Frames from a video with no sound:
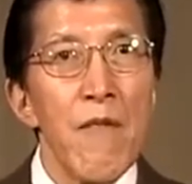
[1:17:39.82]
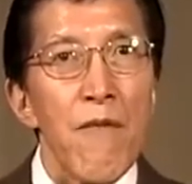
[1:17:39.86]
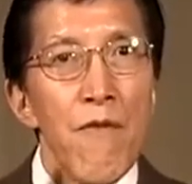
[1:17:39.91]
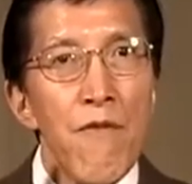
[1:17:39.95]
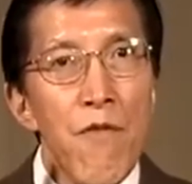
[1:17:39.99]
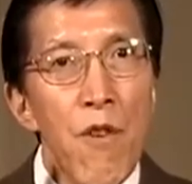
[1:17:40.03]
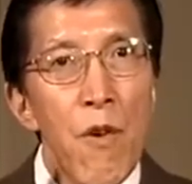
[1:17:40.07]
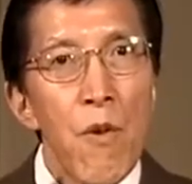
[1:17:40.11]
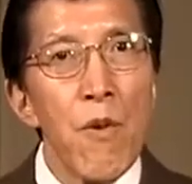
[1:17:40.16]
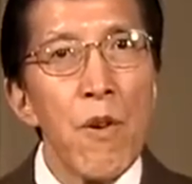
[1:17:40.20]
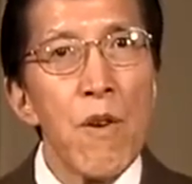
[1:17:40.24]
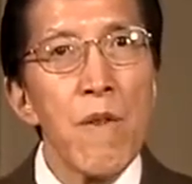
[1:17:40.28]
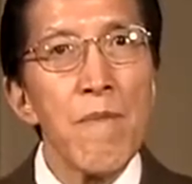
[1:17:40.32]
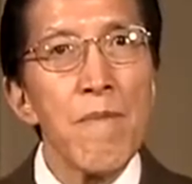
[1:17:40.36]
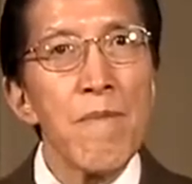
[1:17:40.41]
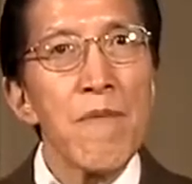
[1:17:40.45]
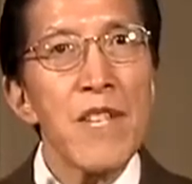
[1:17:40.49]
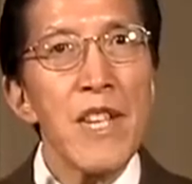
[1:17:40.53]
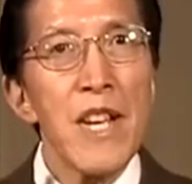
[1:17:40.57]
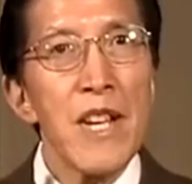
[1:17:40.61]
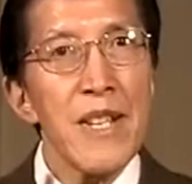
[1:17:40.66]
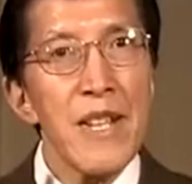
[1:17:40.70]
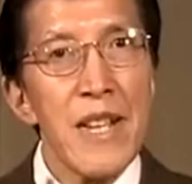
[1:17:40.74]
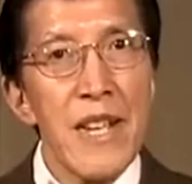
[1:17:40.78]

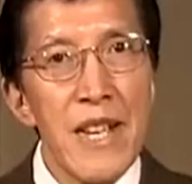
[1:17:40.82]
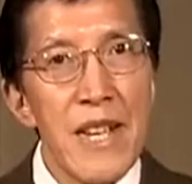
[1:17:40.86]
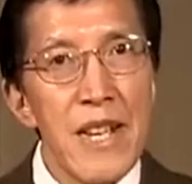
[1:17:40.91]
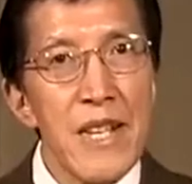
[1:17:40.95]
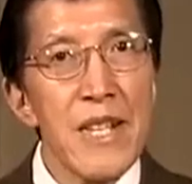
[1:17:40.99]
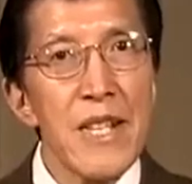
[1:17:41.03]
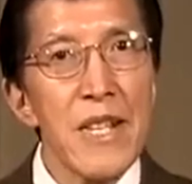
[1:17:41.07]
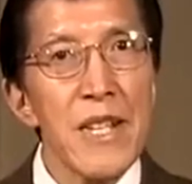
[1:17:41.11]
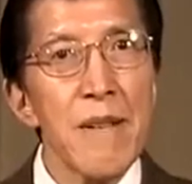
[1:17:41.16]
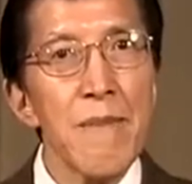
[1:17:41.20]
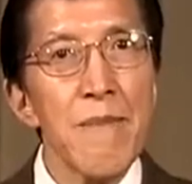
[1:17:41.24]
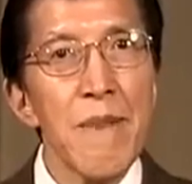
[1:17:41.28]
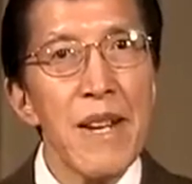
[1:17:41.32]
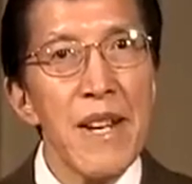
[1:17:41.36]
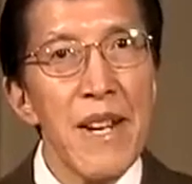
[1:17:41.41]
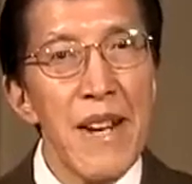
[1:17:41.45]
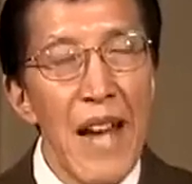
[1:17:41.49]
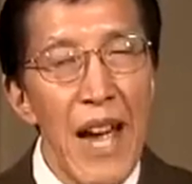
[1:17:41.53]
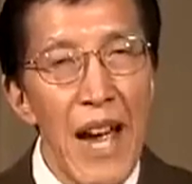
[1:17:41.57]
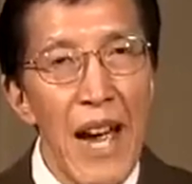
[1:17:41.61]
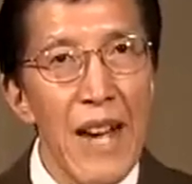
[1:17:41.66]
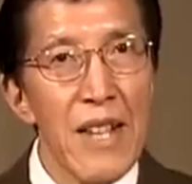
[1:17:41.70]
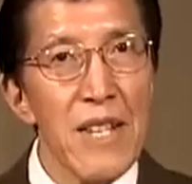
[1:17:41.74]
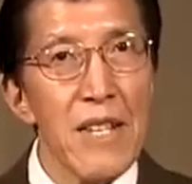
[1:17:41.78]
forms an intimate
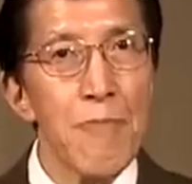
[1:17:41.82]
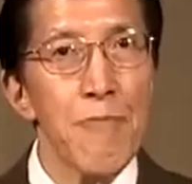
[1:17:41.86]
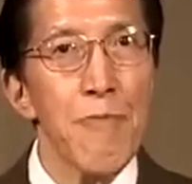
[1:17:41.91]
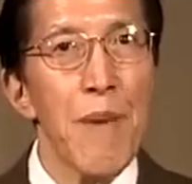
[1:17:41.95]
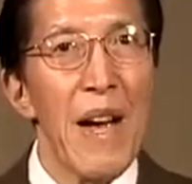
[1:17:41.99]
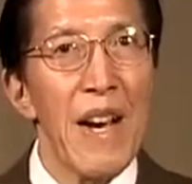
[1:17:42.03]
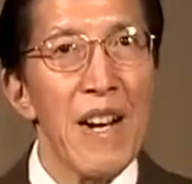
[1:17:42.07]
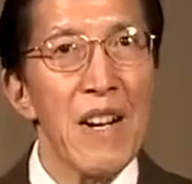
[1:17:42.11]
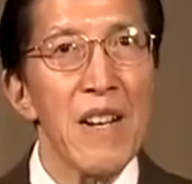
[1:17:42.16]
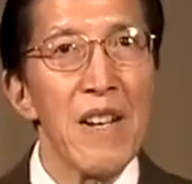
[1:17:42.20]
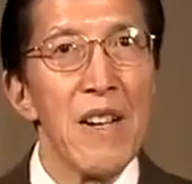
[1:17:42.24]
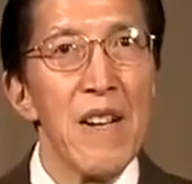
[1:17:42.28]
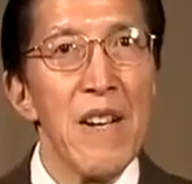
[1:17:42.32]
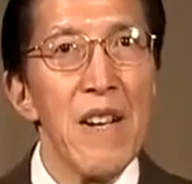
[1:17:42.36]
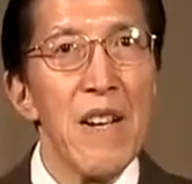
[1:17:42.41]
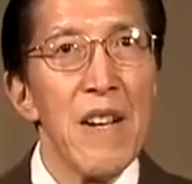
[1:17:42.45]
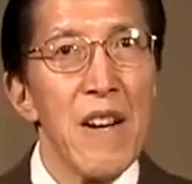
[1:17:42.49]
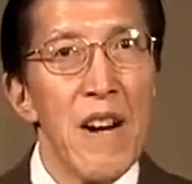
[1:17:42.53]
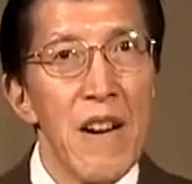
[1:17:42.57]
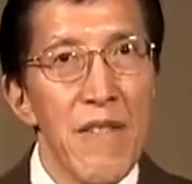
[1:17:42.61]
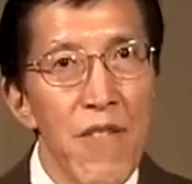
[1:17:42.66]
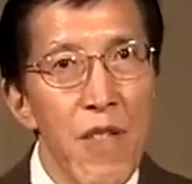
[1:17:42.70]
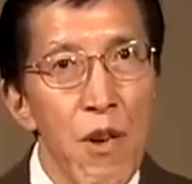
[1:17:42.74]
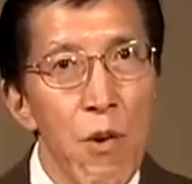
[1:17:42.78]
aspect
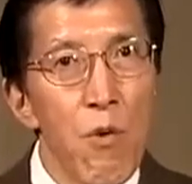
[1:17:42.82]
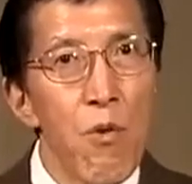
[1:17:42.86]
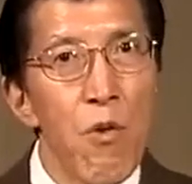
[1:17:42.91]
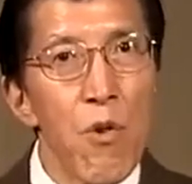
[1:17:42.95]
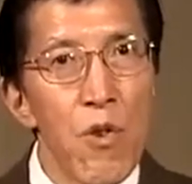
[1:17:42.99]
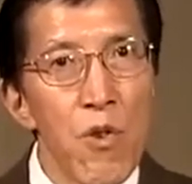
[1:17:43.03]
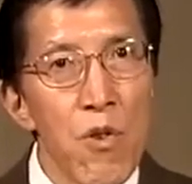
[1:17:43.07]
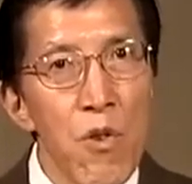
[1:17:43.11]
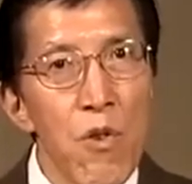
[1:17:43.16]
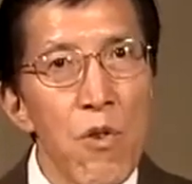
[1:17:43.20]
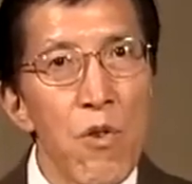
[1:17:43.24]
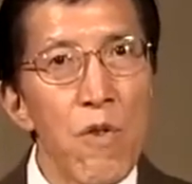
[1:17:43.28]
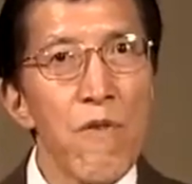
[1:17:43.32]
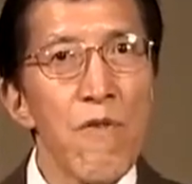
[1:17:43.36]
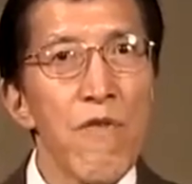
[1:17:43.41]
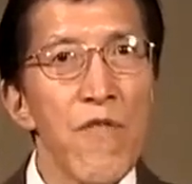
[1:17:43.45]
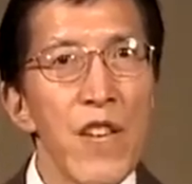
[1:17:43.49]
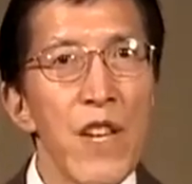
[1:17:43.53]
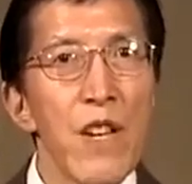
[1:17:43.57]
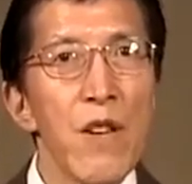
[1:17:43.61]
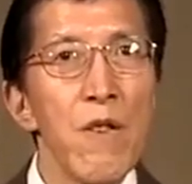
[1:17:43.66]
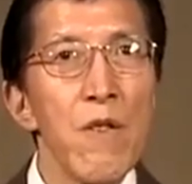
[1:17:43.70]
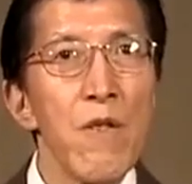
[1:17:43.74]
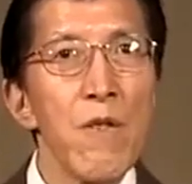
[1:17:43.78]
of the
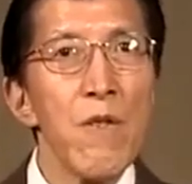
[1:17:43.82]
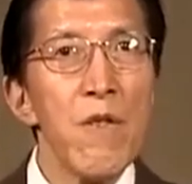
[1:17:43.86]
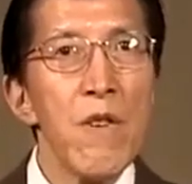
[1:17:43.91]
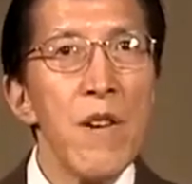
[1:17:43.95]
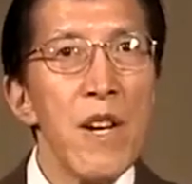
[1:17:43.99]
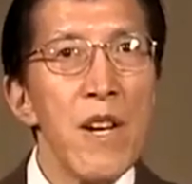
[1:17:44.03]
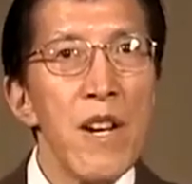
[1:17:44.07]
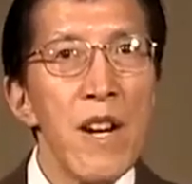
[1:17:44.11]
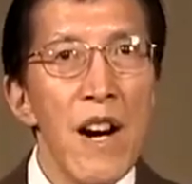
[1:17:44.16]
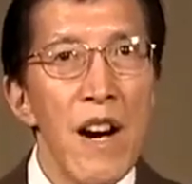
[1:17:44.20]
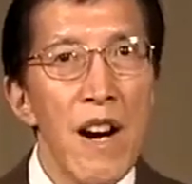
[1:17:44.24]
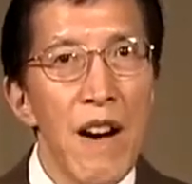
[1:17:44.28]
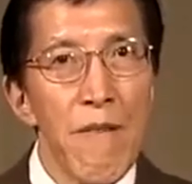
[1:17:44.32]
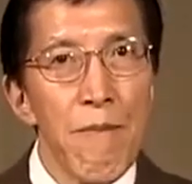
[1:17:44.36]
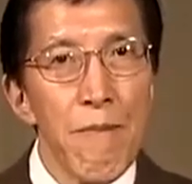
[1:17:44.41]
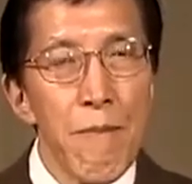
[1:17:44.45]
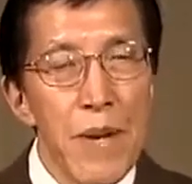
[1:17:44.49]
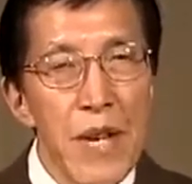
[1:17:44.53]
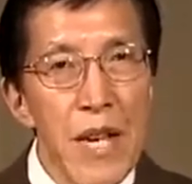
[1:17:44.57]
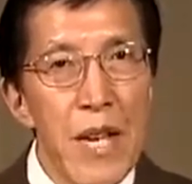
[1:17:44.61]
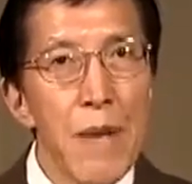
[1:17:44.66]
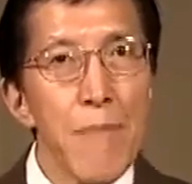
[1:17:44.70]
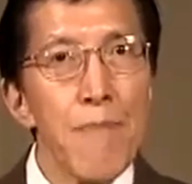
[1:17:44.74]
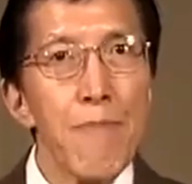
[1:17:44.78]
worldview of
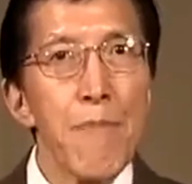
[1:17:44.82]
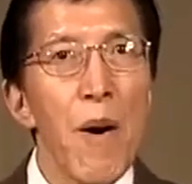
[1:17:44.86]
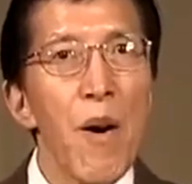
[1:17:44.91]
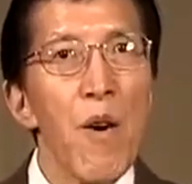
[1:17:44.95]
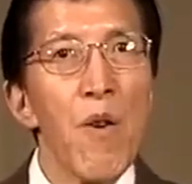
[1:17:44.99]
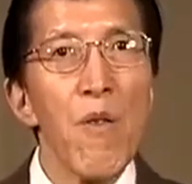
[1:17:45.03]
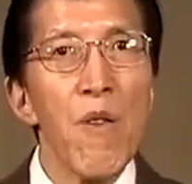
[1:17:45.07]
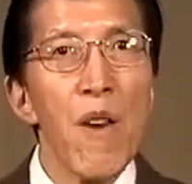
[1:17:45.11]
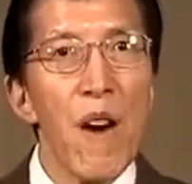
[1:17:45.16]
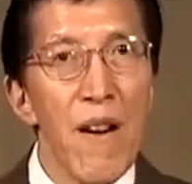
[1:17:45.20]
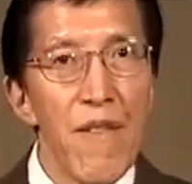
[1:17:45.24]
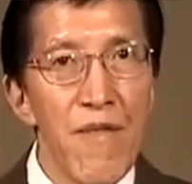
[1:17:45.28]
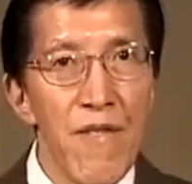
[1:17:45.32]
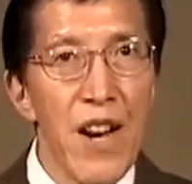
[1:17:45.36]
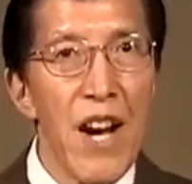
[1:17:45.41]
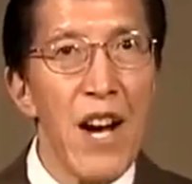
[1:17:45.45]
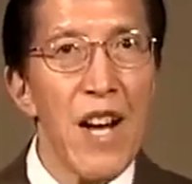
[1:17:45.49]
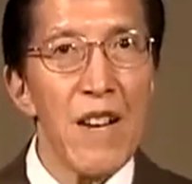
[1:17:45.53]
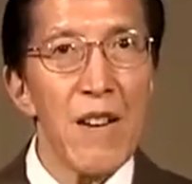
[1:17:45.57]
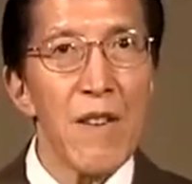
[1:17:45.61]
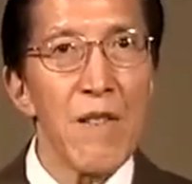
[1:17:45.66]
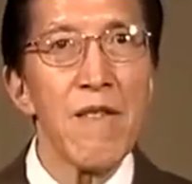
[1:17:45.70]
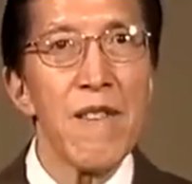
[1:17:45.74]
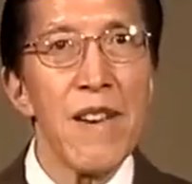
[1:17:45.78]
people of
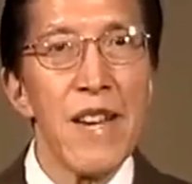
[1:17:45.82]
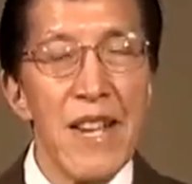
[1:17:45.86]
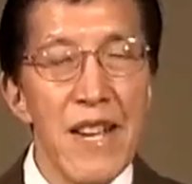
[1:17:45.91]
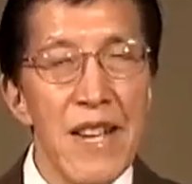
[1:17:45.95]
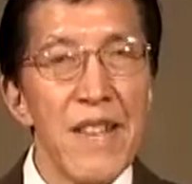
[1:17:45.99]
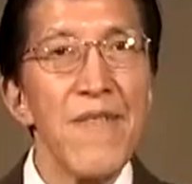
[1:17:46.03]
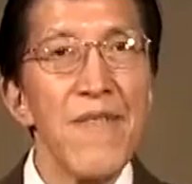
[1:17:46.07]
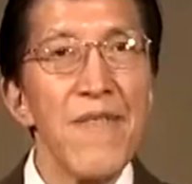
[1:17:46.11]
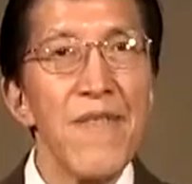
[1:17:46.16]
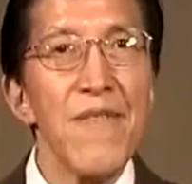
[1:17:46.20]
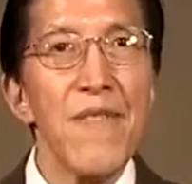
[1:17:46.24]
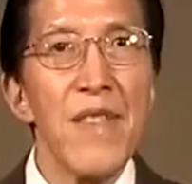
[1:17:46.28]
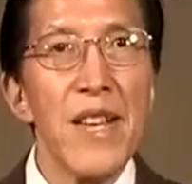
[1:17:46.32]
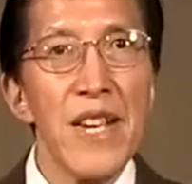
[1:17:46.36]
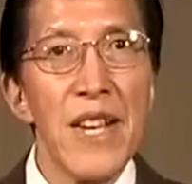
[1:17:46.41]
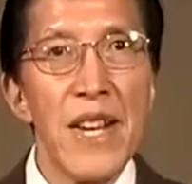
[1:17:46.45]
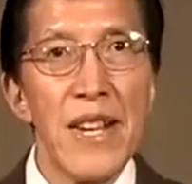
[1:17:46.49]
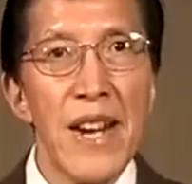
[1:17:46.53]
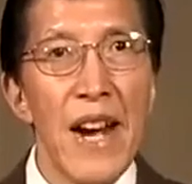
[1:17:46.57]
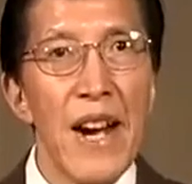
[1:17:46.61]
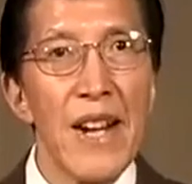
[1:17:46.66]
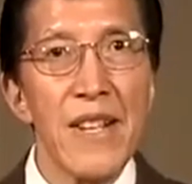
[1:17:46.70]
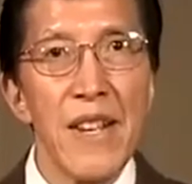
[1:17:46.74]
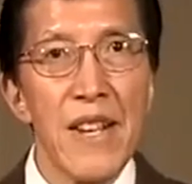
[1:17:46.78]
color in the
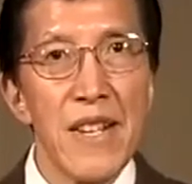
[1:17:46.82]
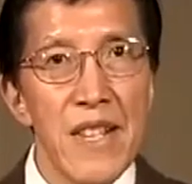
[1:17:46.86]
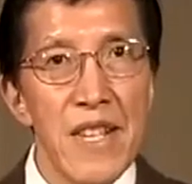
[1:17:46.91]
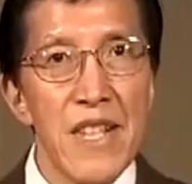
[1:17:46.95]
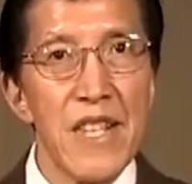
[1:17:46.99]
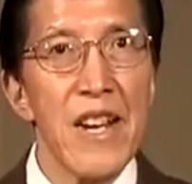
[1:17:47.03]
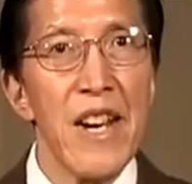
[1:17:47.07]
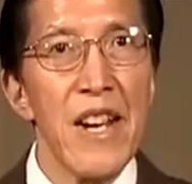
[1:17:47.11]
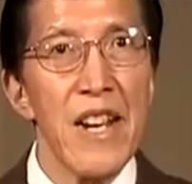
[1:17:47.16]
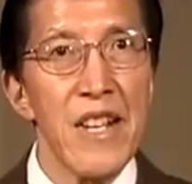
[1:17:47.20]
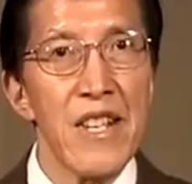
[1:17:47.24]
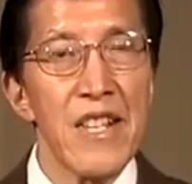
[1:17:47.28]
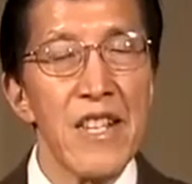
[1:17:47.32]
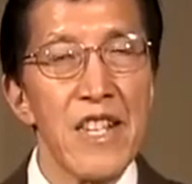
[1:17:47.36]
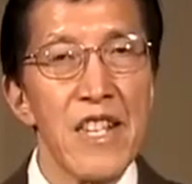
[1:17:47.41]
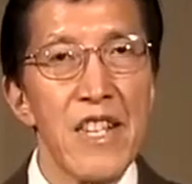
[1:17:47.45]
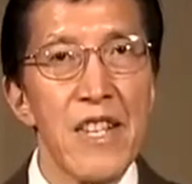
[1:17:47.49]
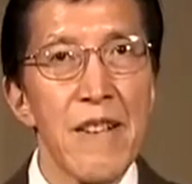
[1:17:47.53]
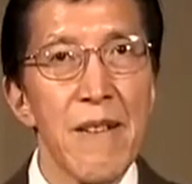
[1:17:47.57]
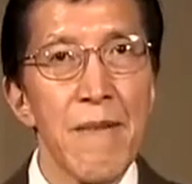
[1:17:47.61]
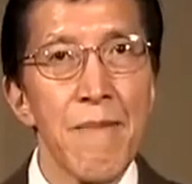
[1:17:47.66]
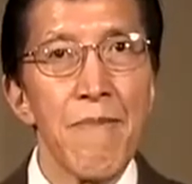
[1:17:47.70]
United States.